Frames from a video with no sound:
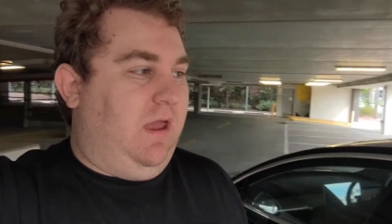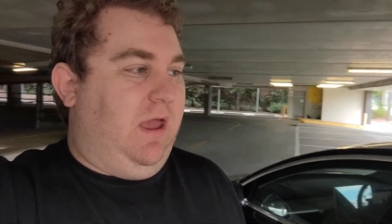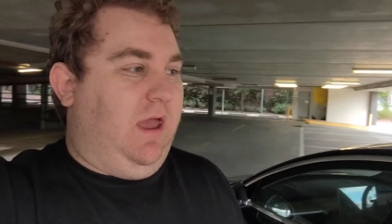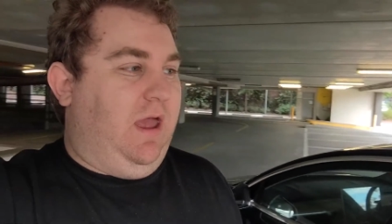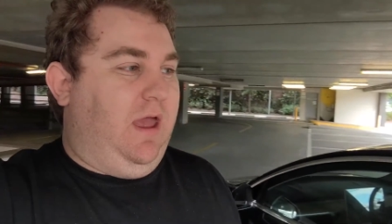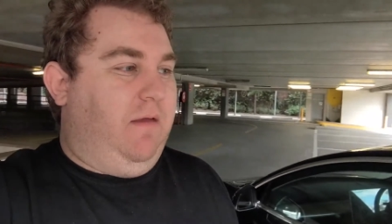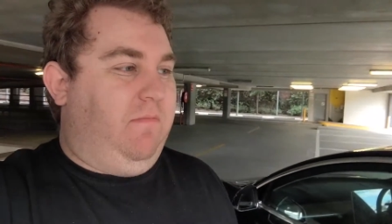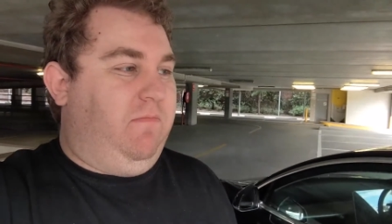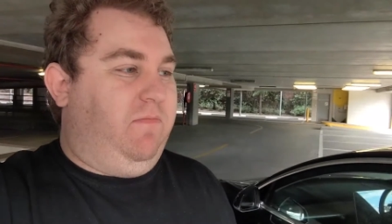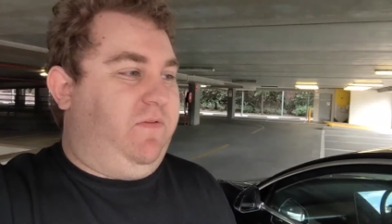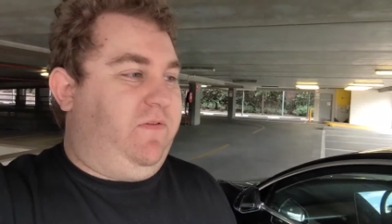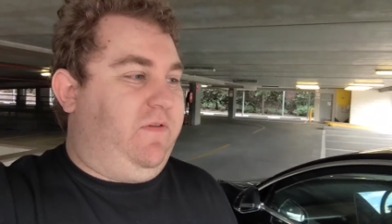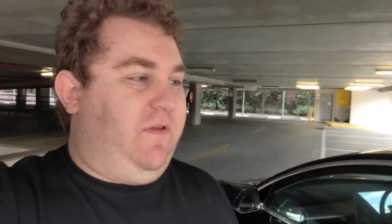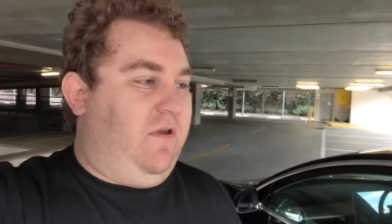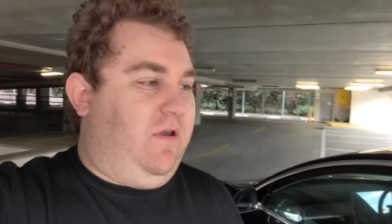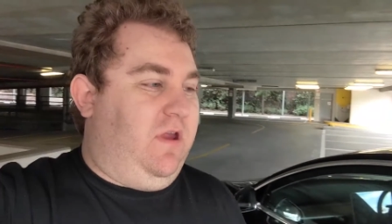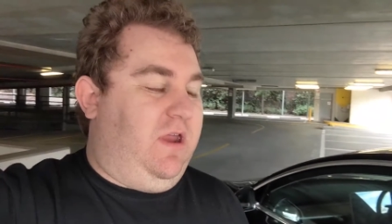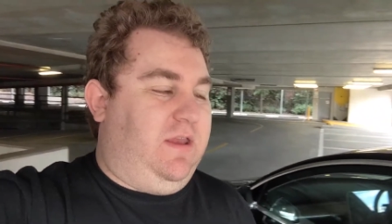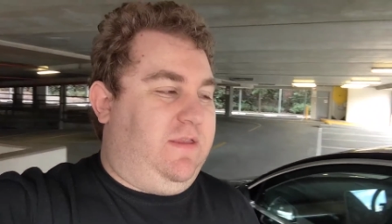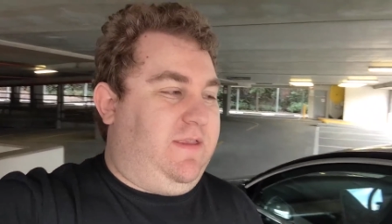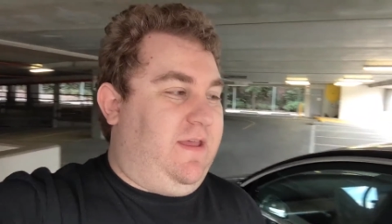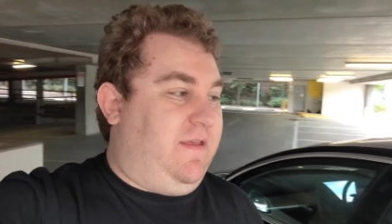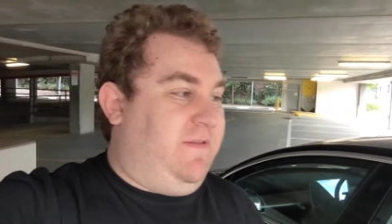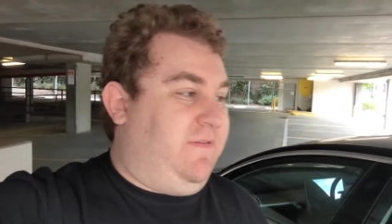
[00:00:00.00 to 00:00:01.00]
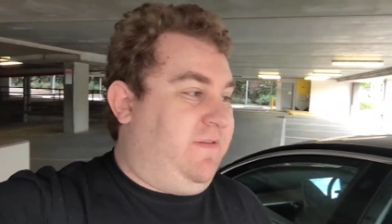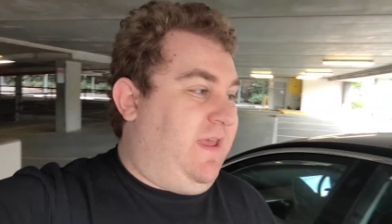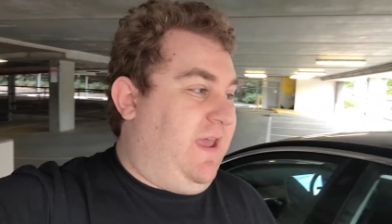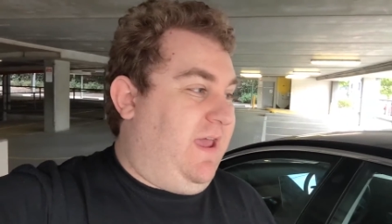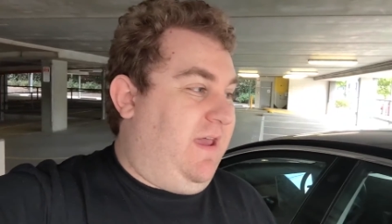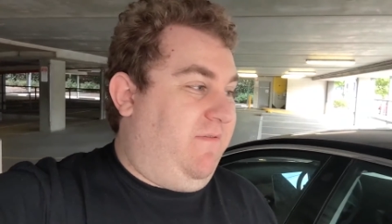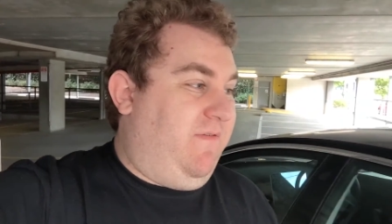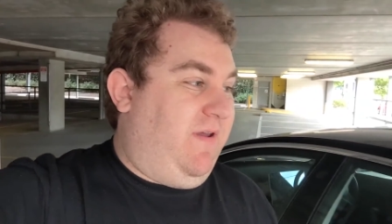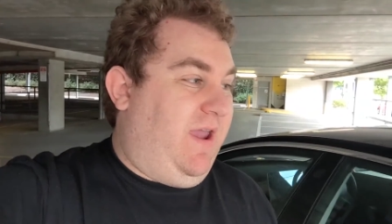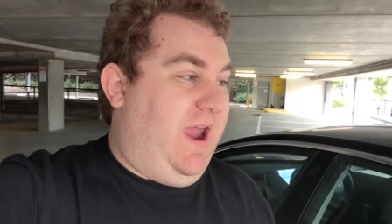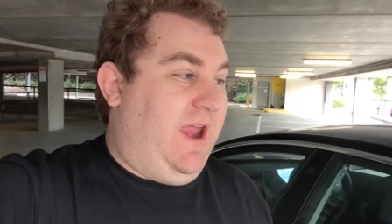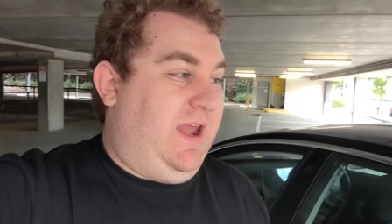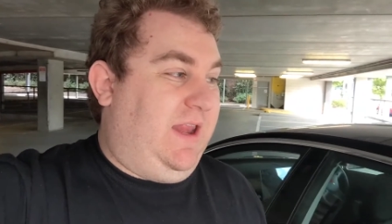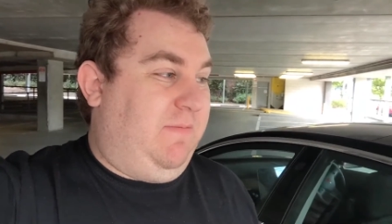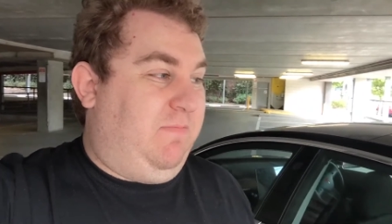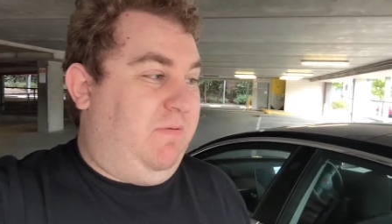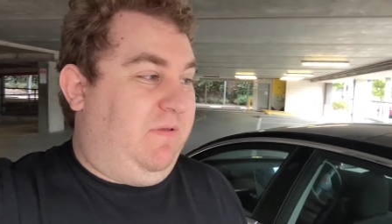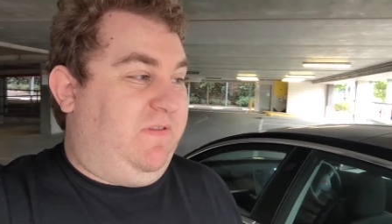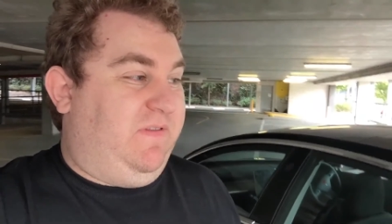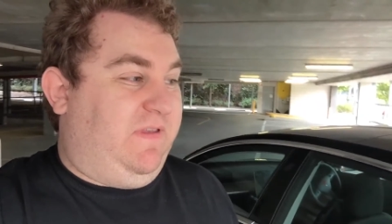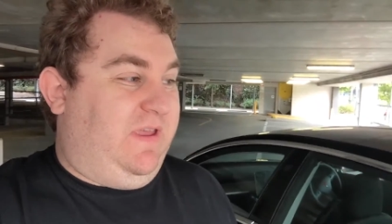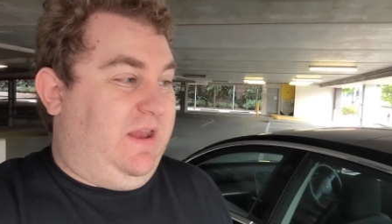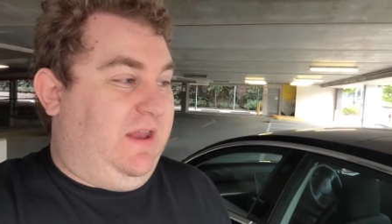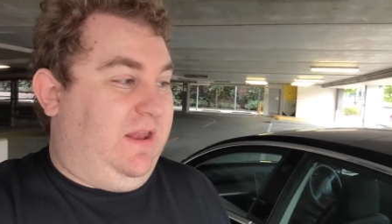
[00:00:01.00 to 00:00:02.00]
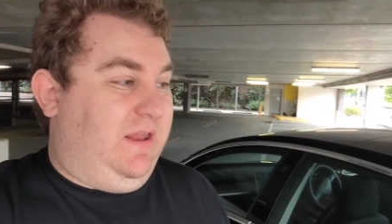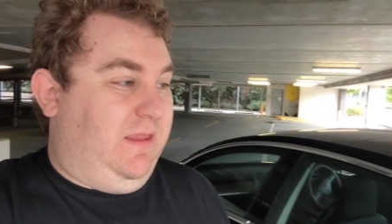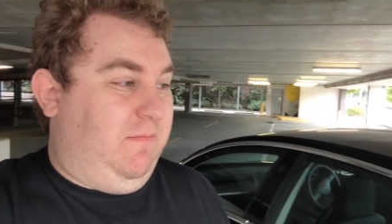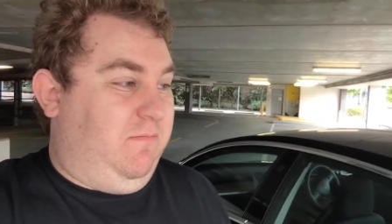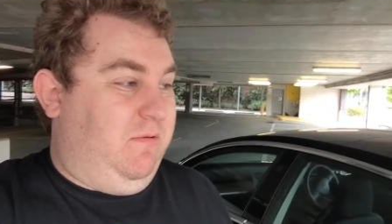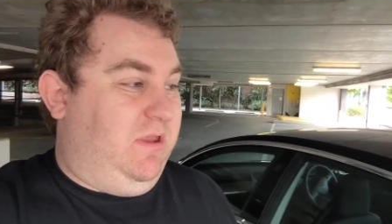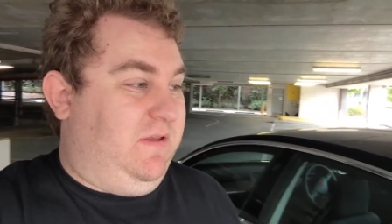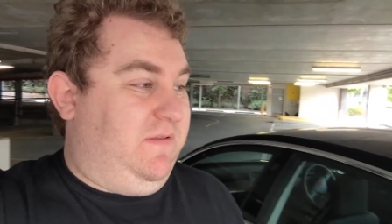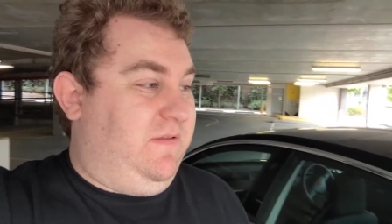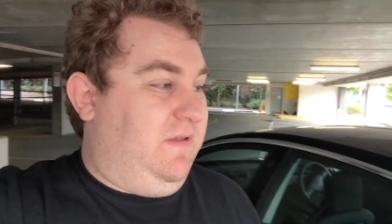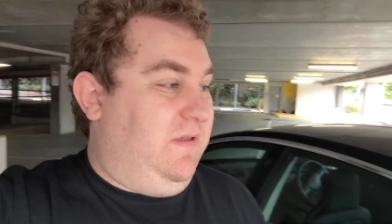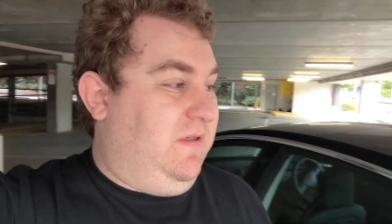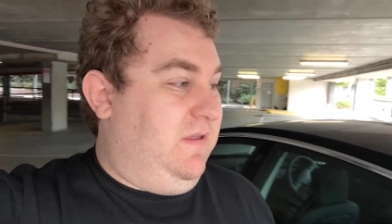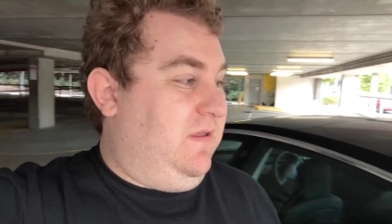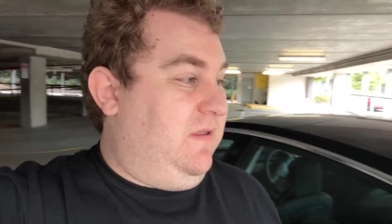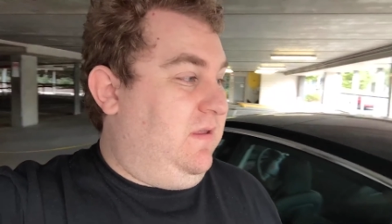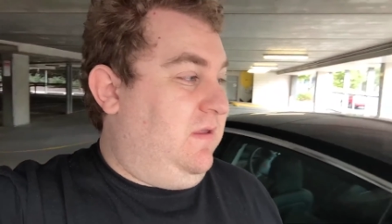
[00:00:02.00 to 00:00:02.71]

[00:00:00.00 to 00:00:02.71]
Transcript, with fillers: Um, so it does have 80% limit